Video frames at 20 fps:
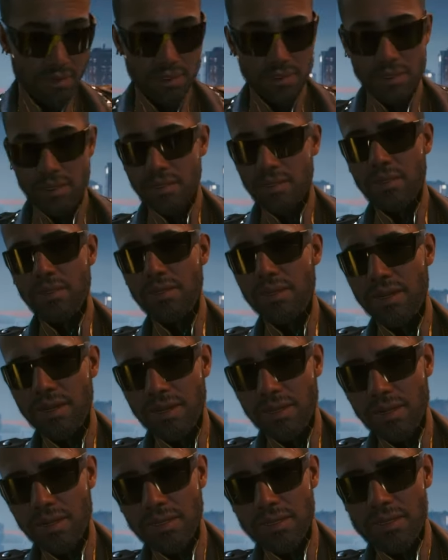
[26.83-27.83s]
of
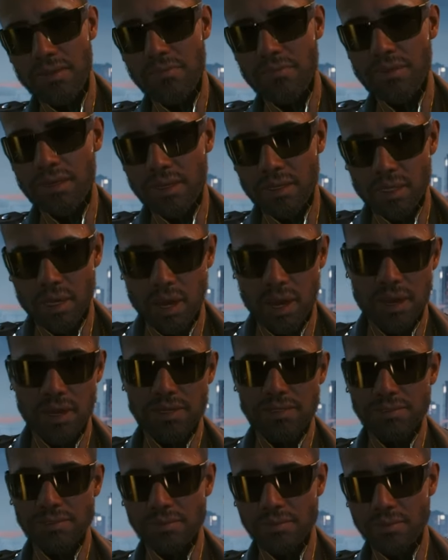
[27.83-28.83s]
Cyberpunk
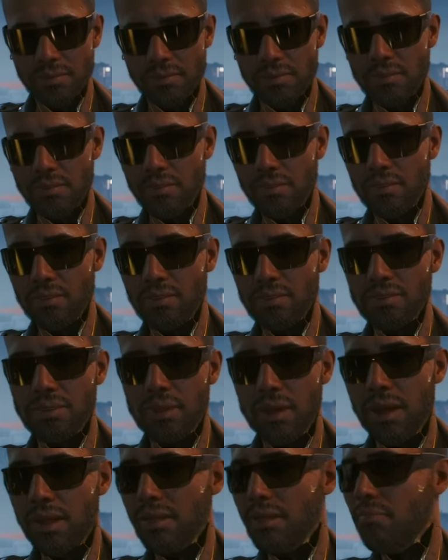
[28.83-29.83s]
2077,
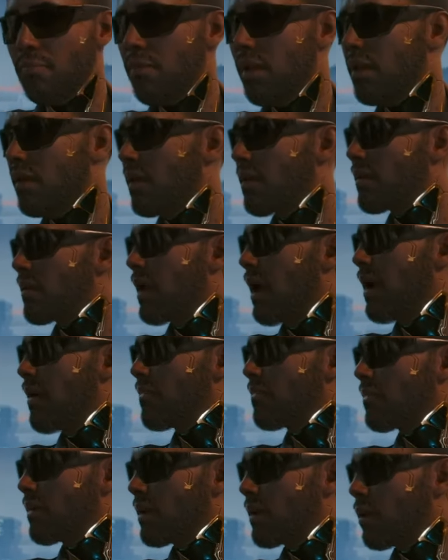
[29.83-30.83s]
this is your chance to
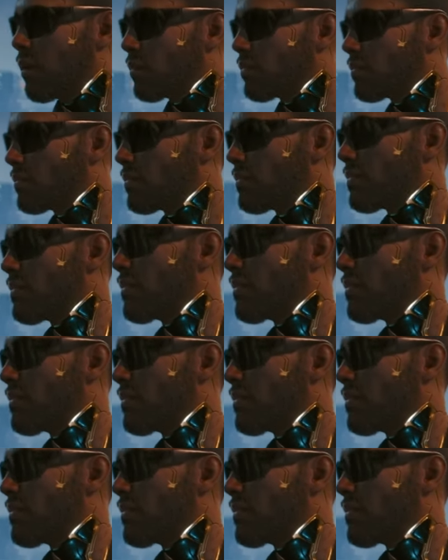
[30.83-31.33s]
experience